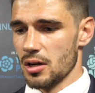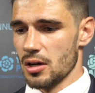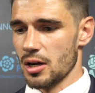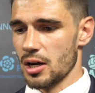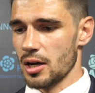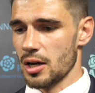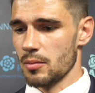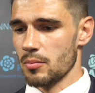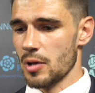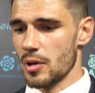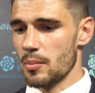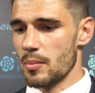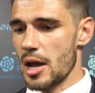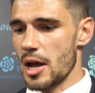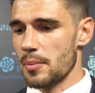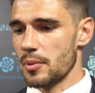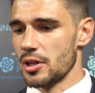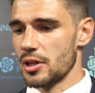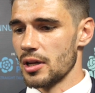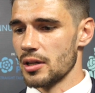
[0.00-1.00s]
I'm
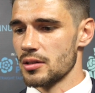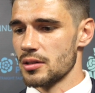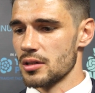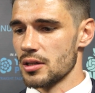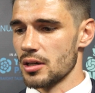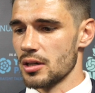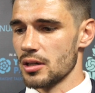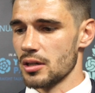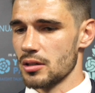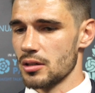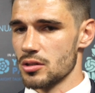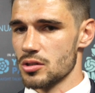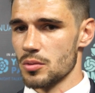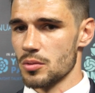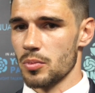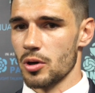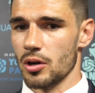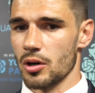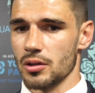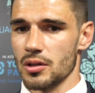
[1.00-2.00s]
happy that the
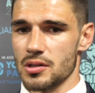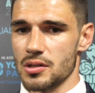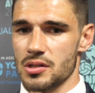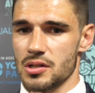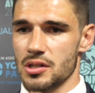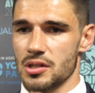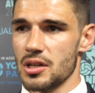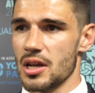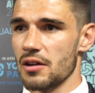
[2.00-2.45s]
supporters see